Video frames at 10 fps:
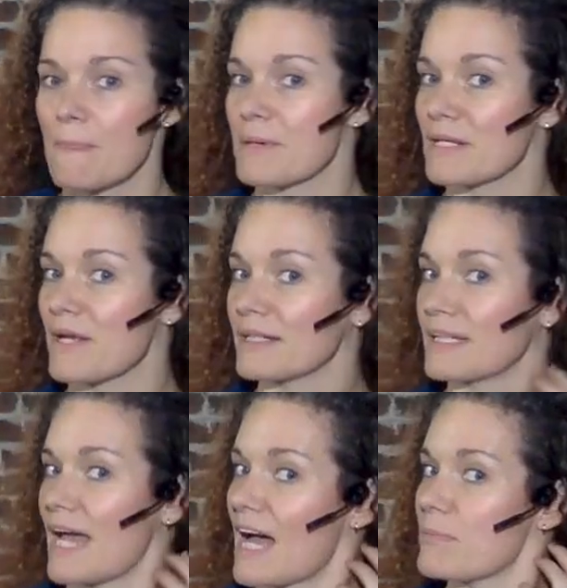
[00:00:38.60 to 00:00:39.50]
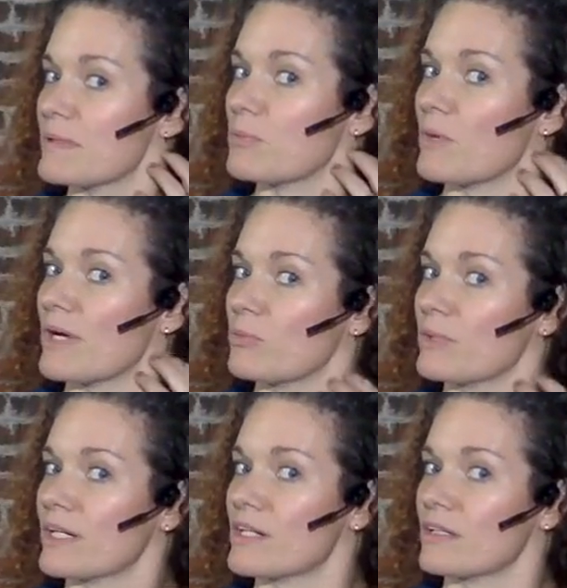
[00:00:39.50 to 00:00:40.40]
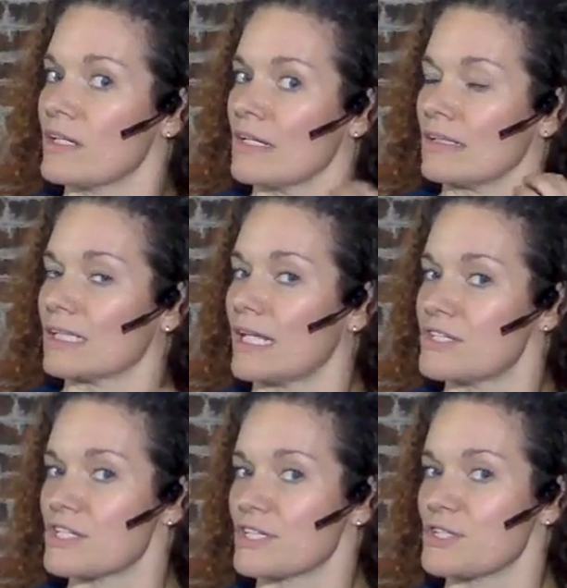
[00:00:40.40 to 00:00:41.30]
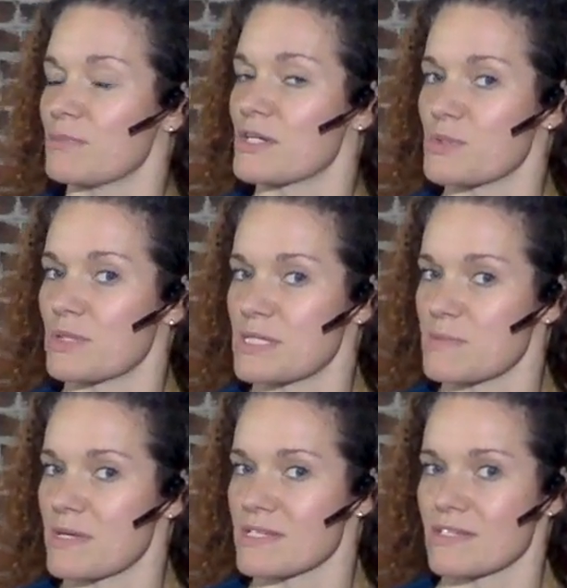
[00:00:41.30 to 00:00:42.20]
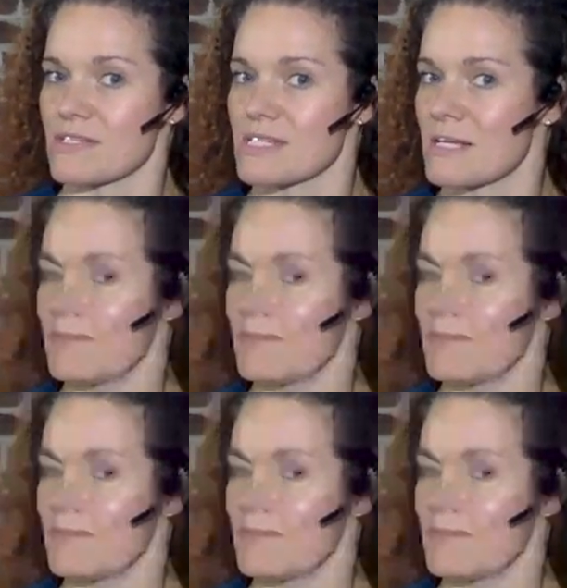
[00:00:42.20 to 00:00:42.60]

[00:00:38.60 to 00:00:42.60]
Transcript: But a lot can happen when we're clenching too much with these muscles.